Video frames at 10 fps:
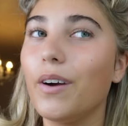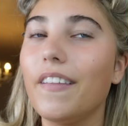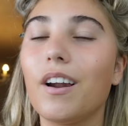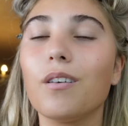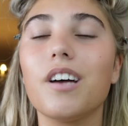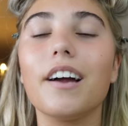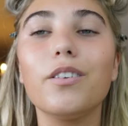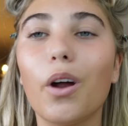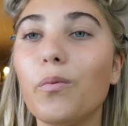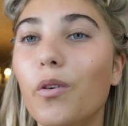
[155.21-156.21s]
And then I was like,
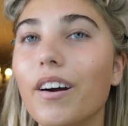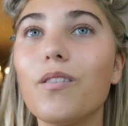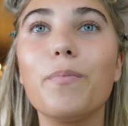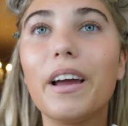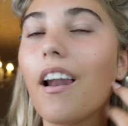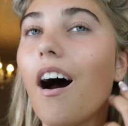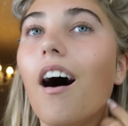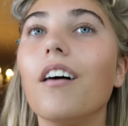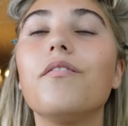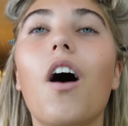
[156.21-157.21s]
you know what? It will be a
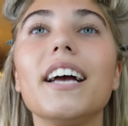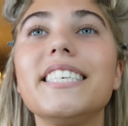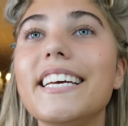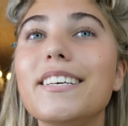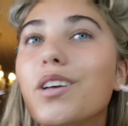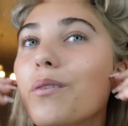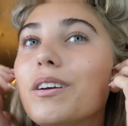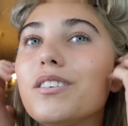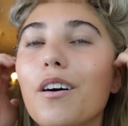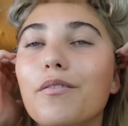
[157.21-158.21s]
laugh. I see so
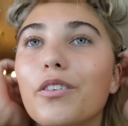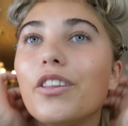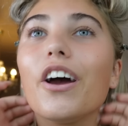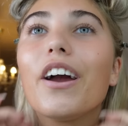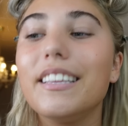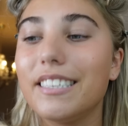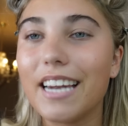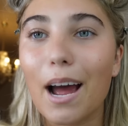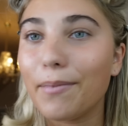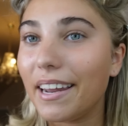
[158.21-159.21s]
much stuff on the internet.